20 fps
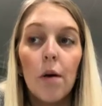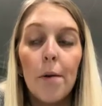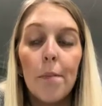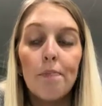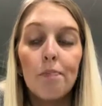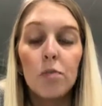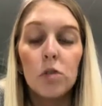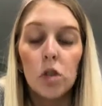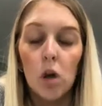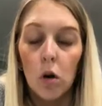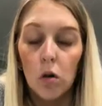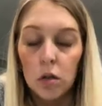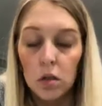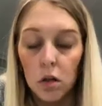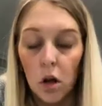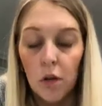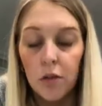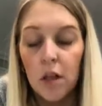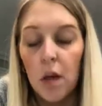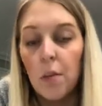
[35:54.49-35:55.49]
don't
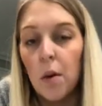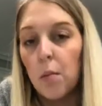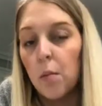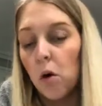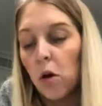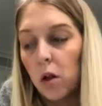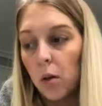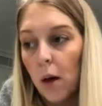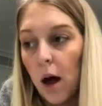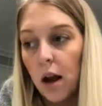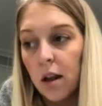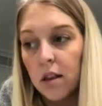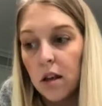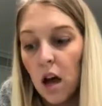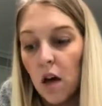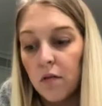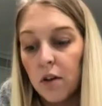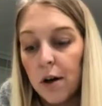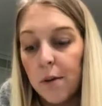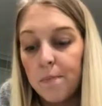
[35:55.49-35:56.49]
salt them and pull them out of the
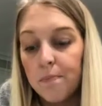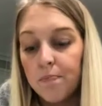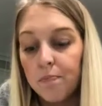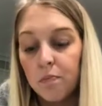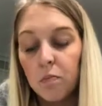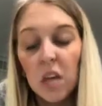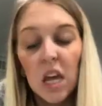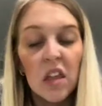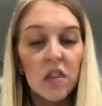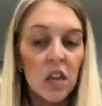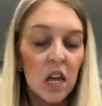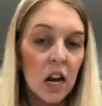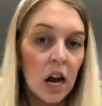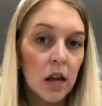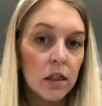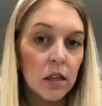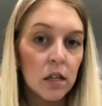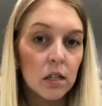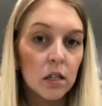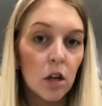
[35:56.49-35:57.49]
oven and then add
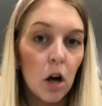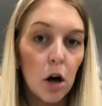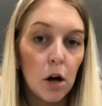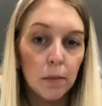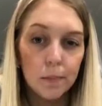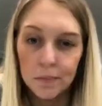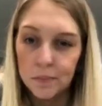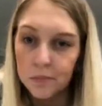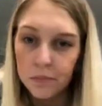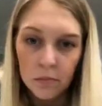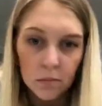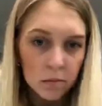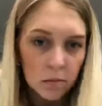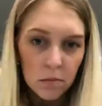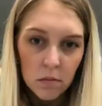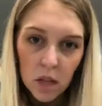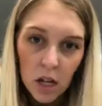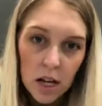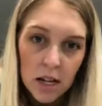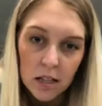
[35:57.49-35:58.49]
the salt,
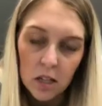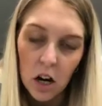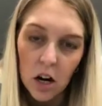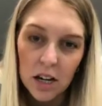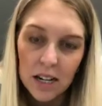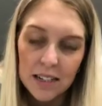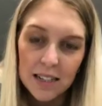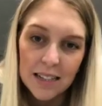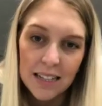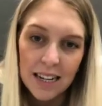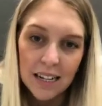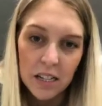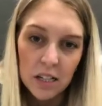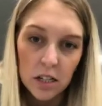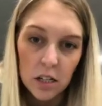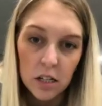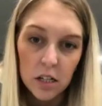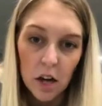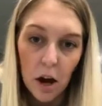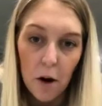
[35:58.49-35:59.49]
it's not gonna stick to the
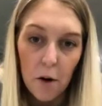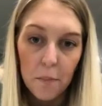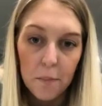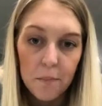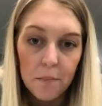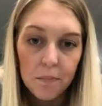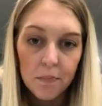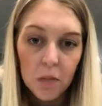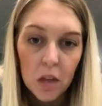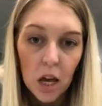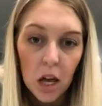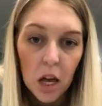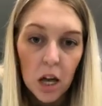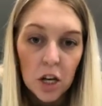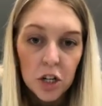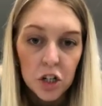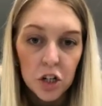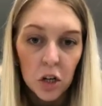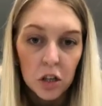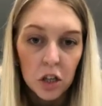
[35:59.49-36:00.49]
dough.
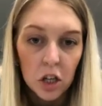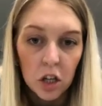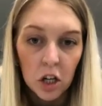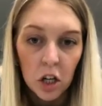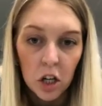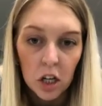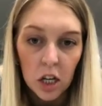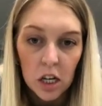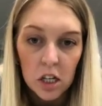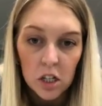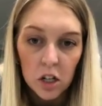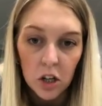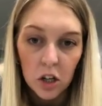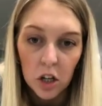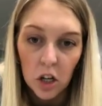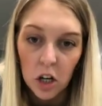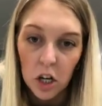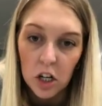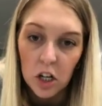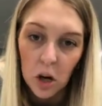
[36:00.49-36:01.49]
Do you like the cookies or the
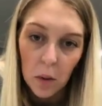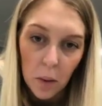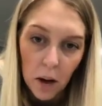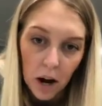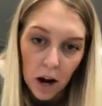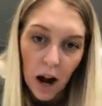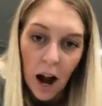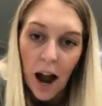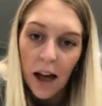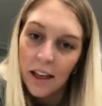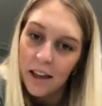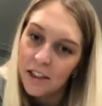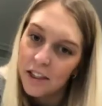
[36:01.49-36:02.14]
cookie dough better? I like the